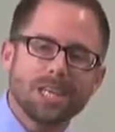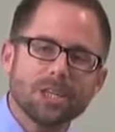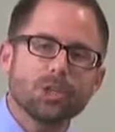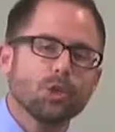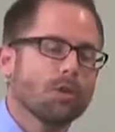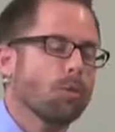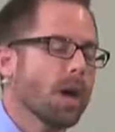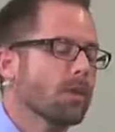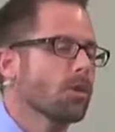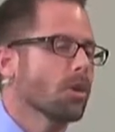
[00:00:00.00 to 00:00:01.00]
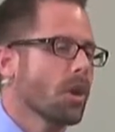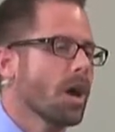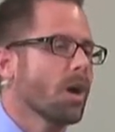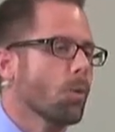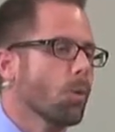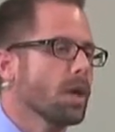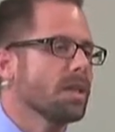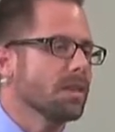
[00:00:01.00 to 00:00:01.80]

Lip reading: issue of whether or not we